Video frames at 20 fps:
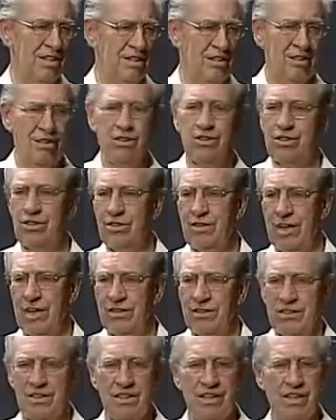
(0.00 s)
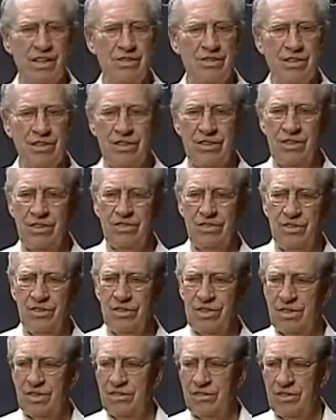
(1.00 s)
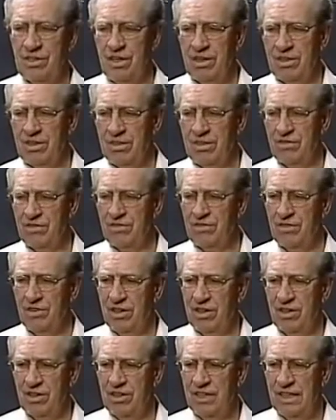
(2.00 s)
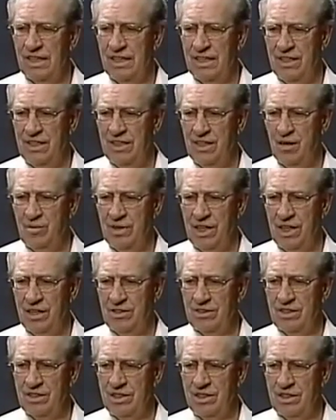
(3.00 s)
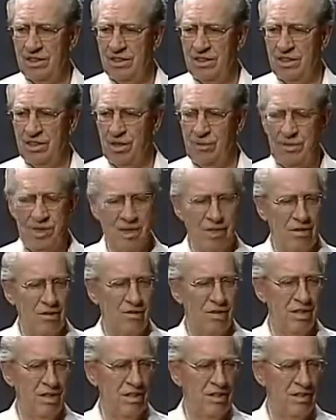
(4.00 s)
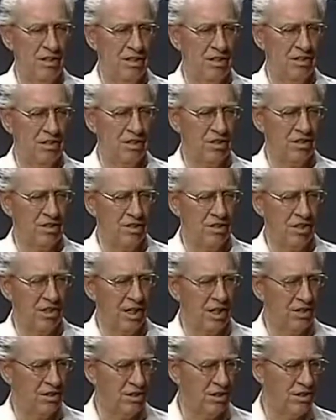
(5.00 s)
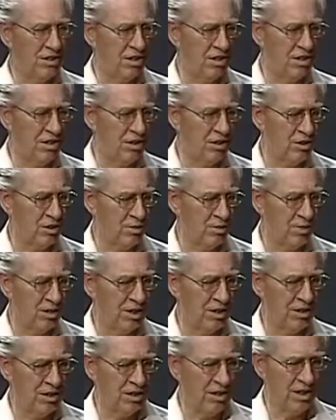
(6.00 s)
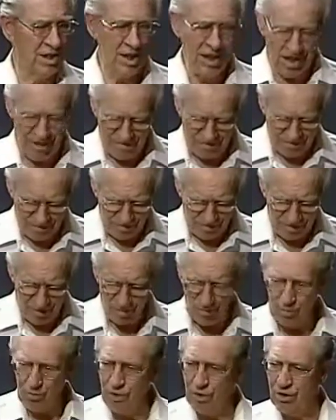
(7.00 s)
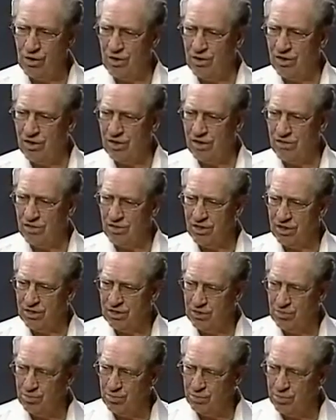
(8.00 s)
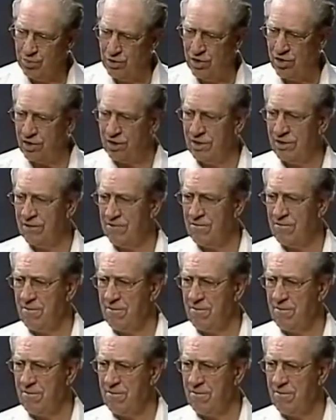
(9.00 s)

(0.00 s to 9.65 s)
Those of you out in television, if you are confronted about somehow or other that there's less than inspiration, every word of this book